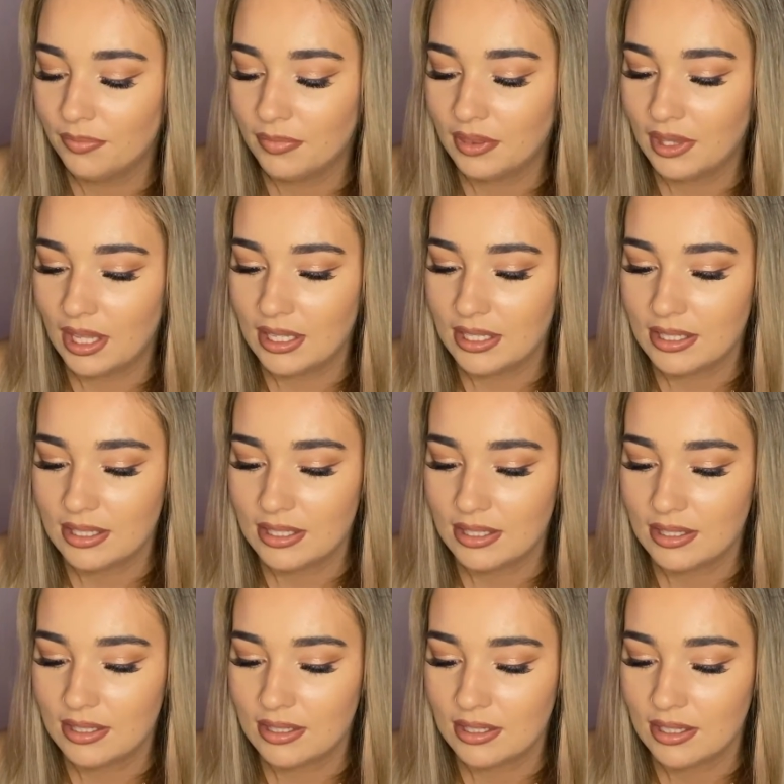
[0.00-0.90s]

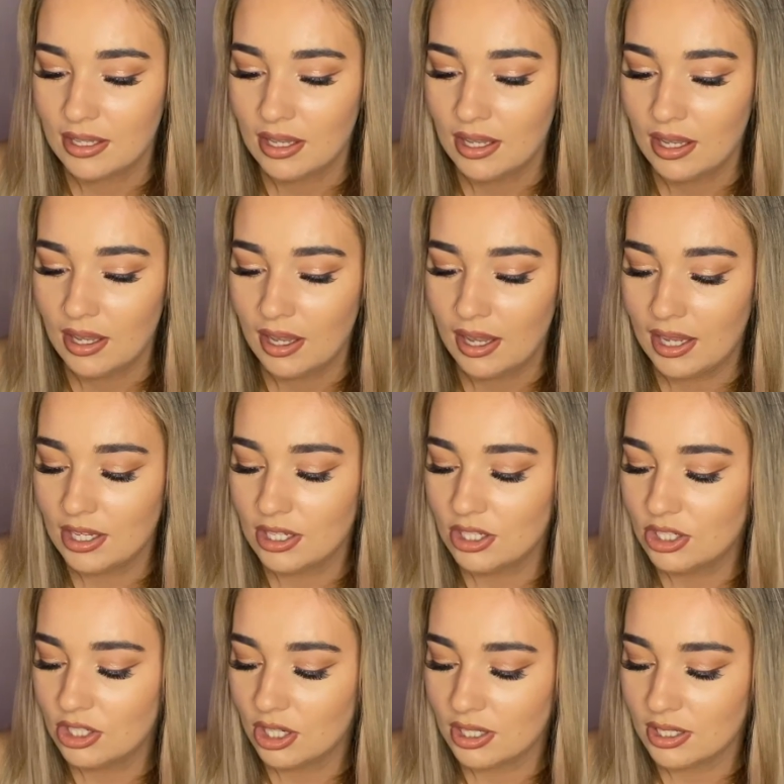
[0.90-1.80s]
This
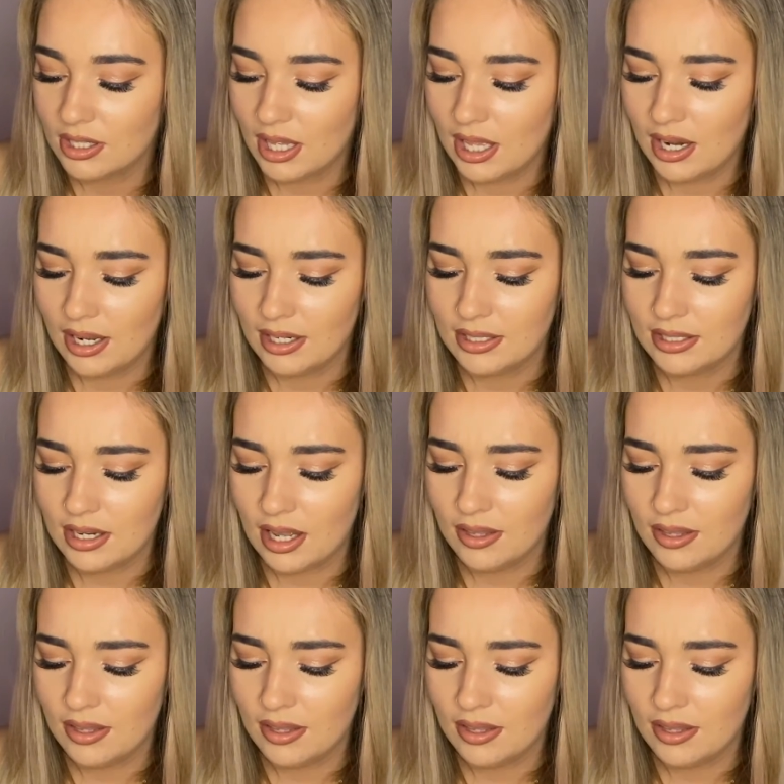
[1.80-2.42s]
is just their, like,